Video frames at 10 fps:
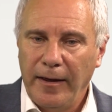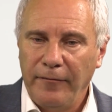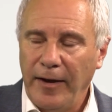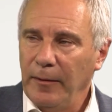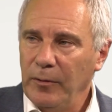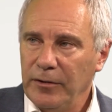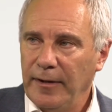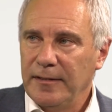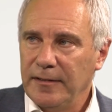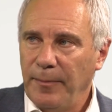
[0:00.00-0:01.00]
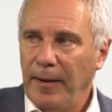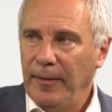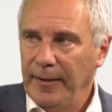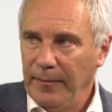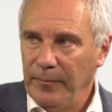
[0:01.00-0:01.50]
available to us as a
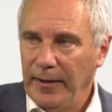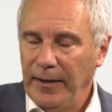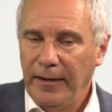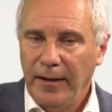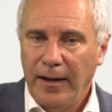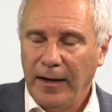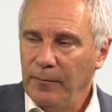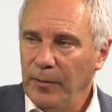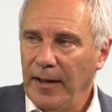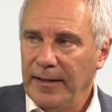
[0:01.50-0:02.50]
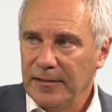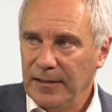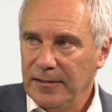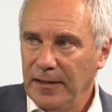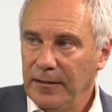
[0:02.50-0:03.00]
public company a compliance
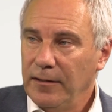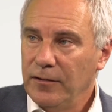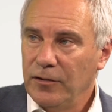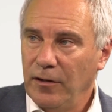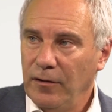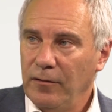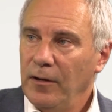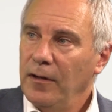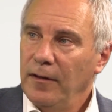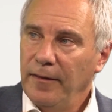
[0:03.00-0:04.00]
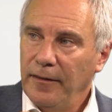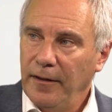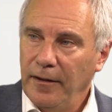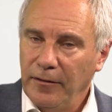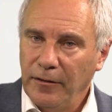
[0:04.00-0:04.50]
listing. So
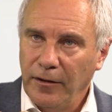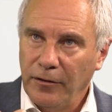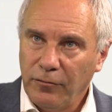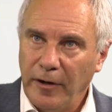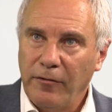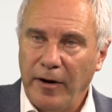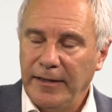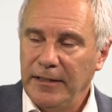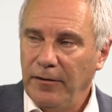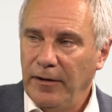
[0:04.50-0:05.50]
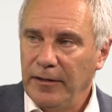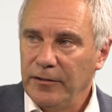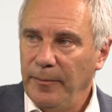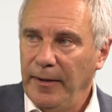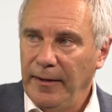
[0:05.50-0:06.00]
the 3 criteria
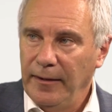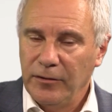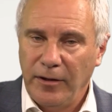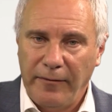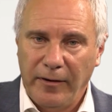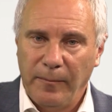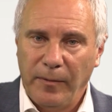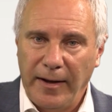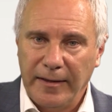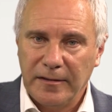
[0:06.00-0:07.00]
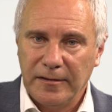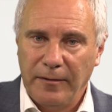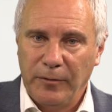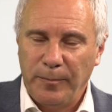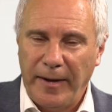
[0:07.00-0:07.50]
to have a compliance
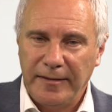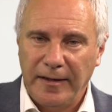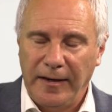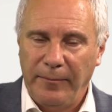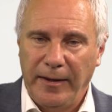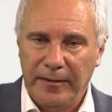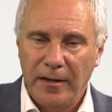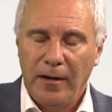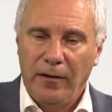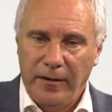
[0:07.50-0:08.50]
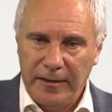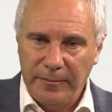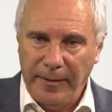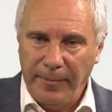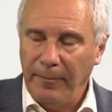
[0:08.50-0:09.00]
listing, which basically means you need
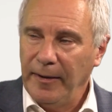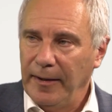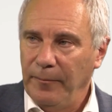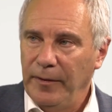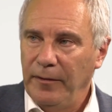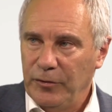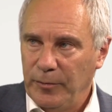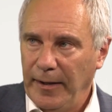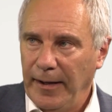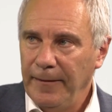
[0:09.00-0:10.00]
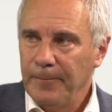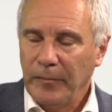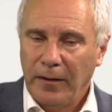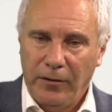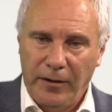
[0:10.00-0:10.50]
to be a public company, which we are.
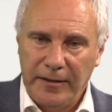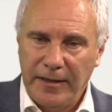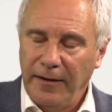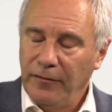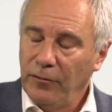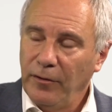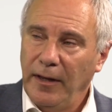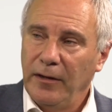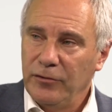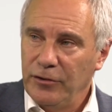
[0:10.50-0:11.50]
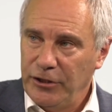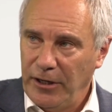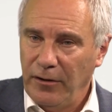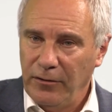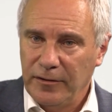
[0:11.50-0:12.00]
You need to have 300
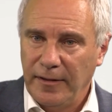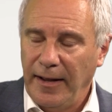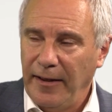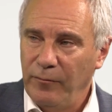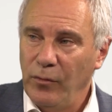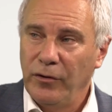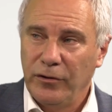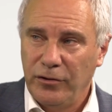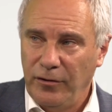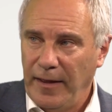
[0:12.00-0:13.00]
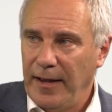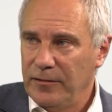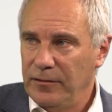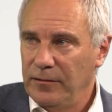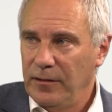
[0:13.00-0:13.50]
shareholders that have more than
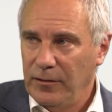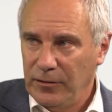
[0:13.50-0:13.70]
$2,000